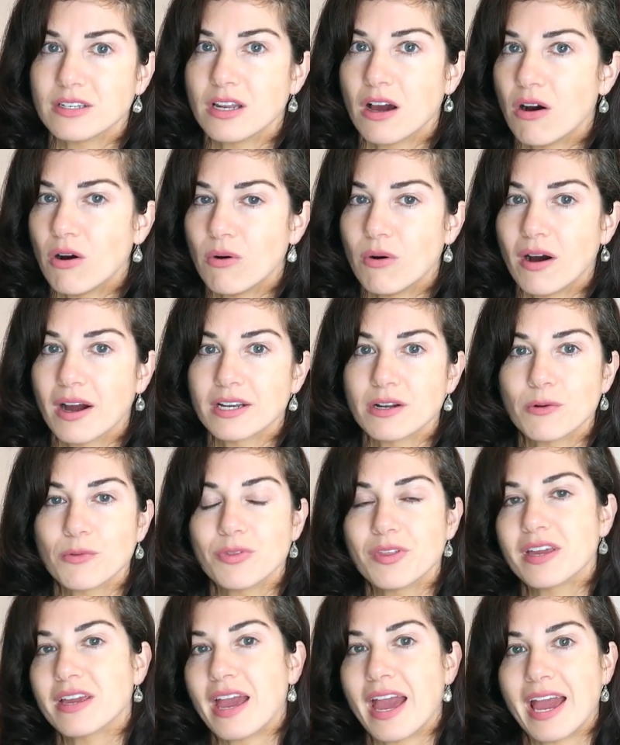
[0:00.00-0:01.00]
No, I don't
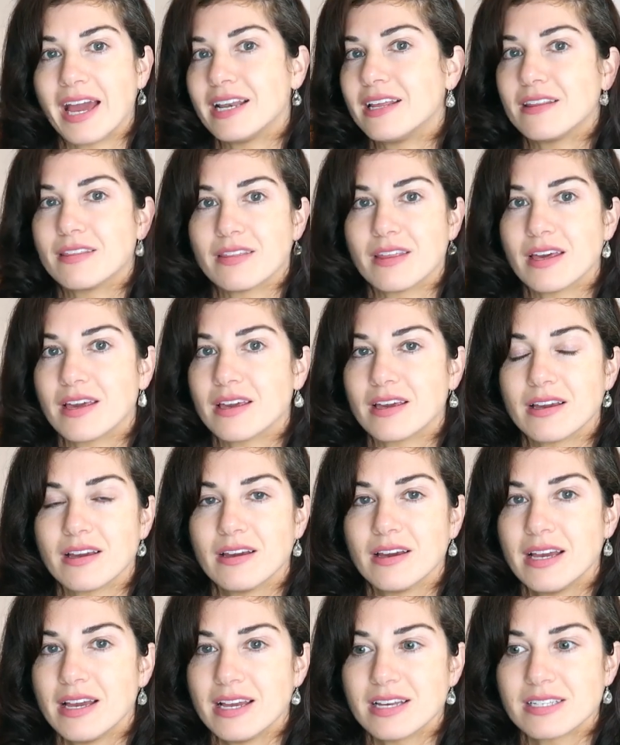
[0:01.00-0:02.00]
think anything
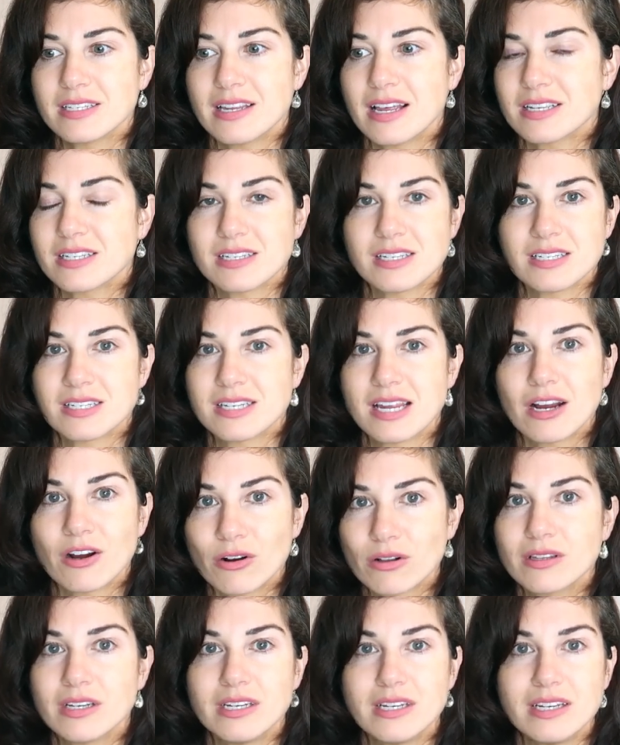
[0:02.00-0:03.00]
is
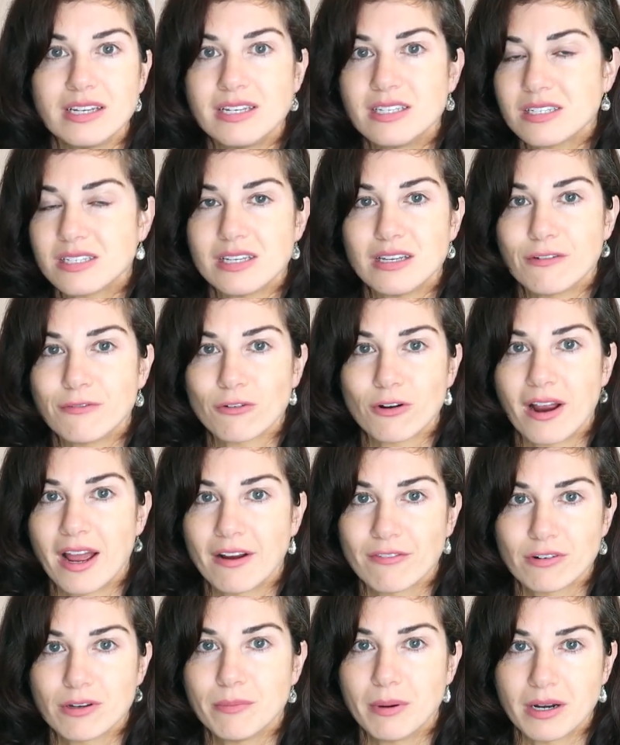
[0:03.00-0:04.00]
necessarily easy for
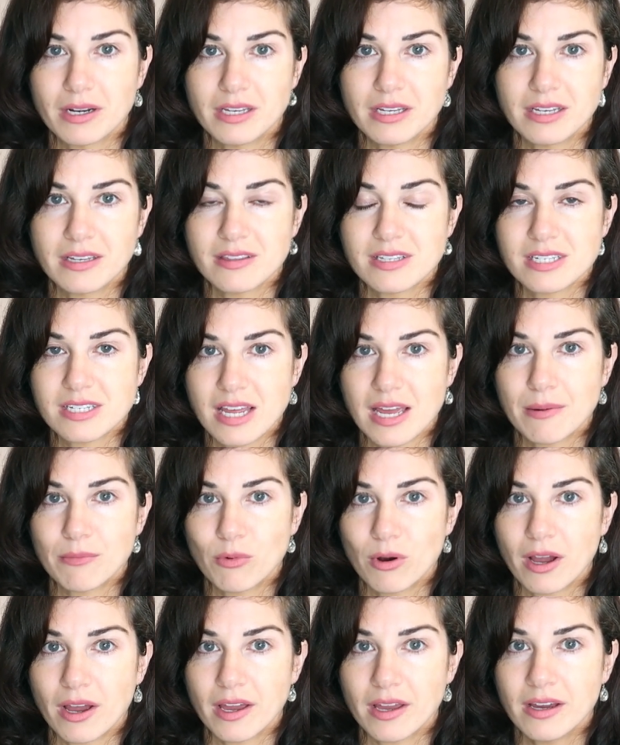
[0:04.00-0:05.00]
everybody in the same
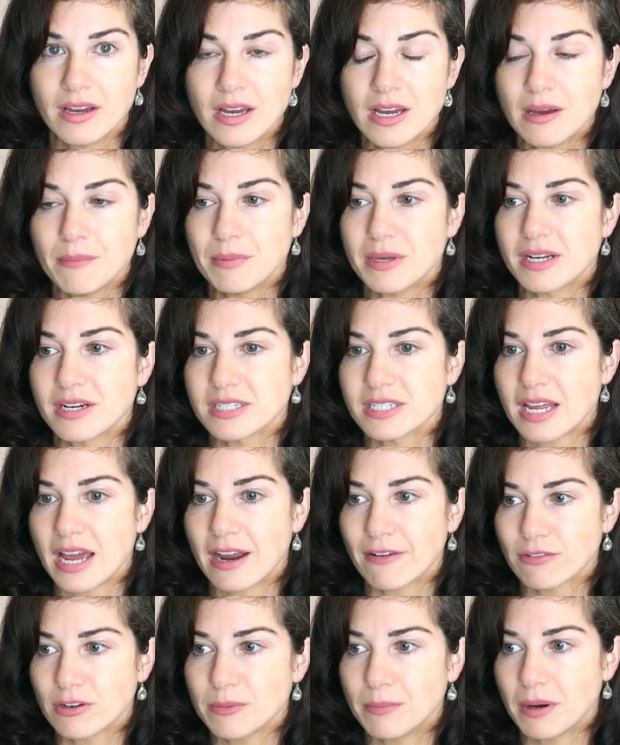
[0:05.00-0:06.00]
way because
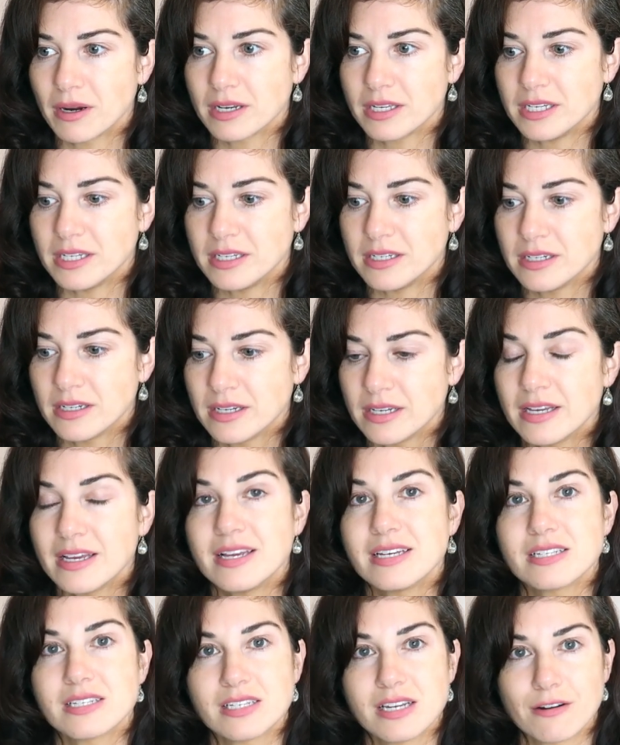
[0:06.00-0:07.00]
everybody
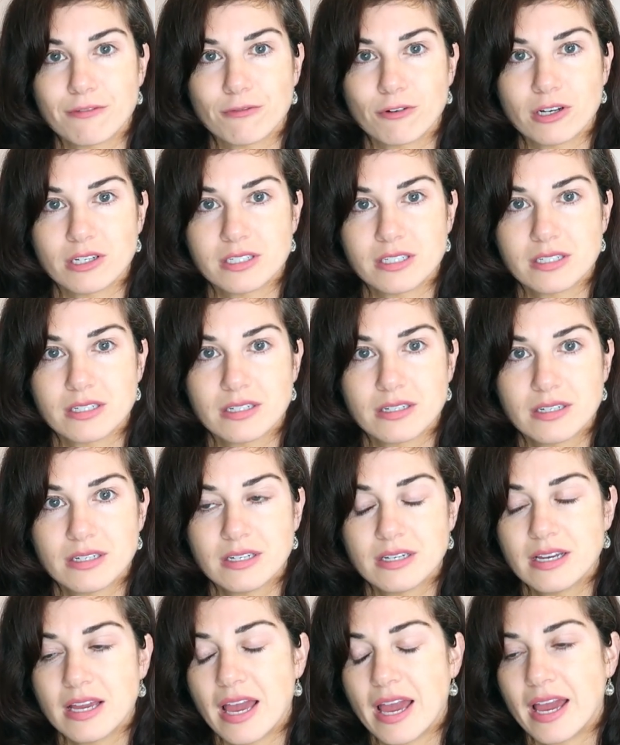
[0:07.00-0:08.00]
is different.
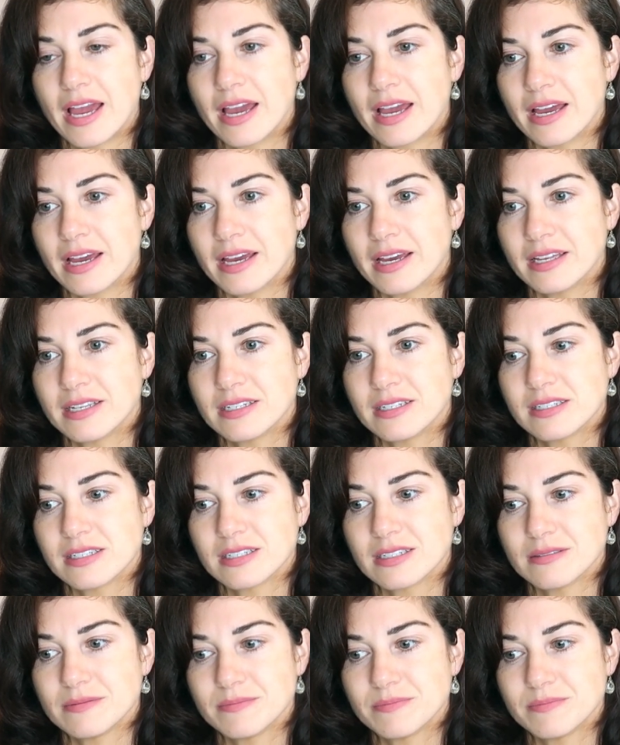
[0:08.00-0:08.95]
And